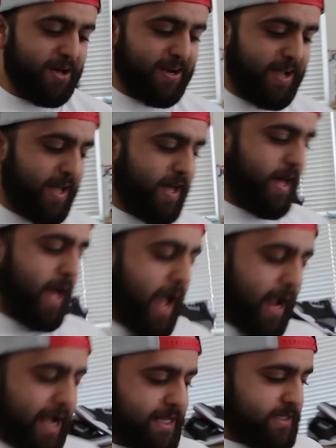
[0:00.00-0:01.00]
But uh,
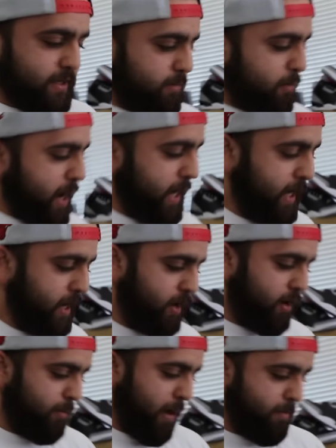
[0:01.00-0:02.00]
I got some right
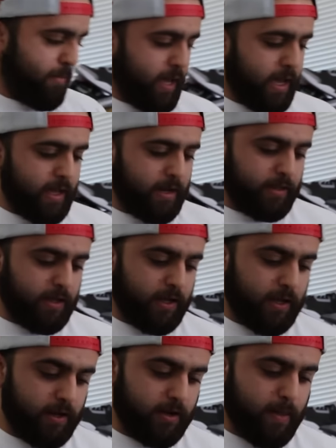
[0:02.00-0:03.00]
here on my bed
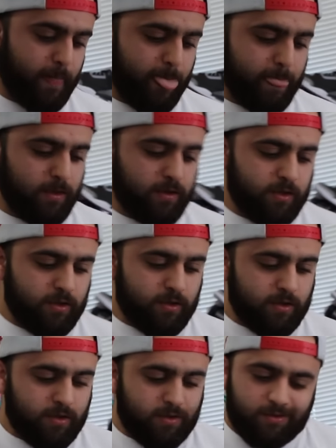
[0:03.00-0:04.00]
that,
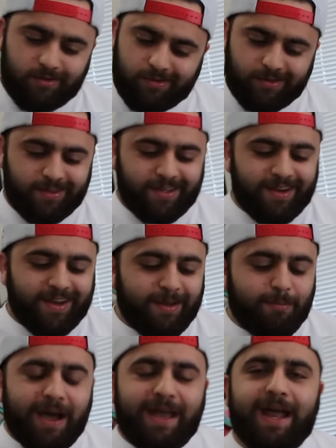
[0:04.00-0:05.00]

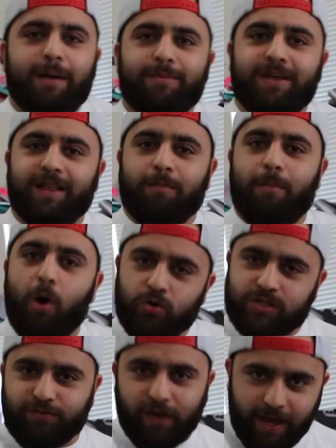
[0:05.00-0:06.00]
that might not be the
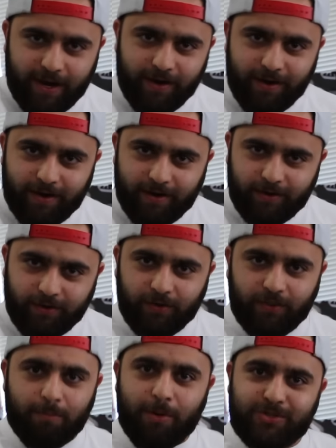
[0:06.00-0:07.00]
most fire, you
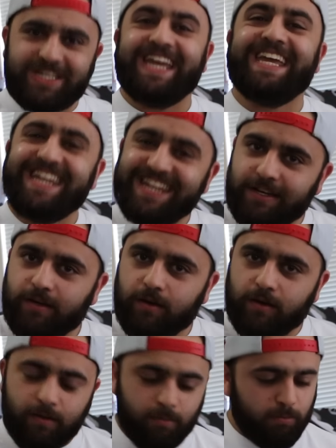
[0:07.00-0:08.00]
know, the most heat,
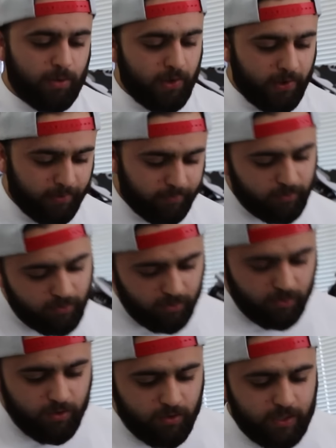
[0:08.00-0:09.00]
but
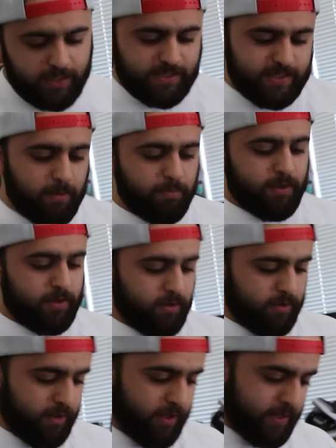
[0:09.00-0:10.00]
it's something,
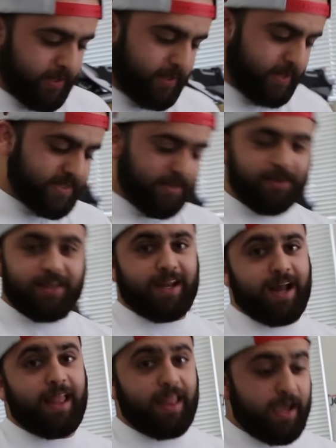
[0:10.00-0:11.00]
and it's something
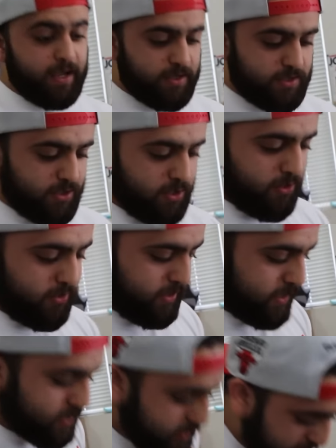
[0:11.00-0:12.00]
that I like. So these,